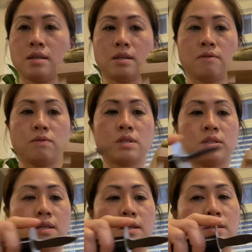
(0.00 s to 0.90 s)
of
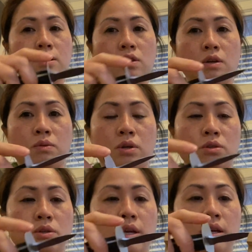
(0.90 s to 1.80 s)
this thing so you don't
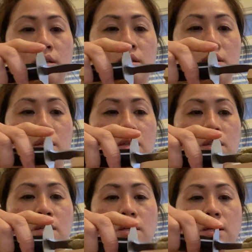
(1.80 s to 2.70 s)
hurt your hand.
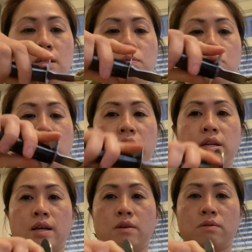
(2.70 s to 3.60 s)
And you pry
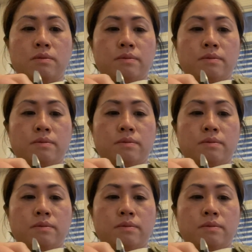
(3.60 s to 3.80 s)
it out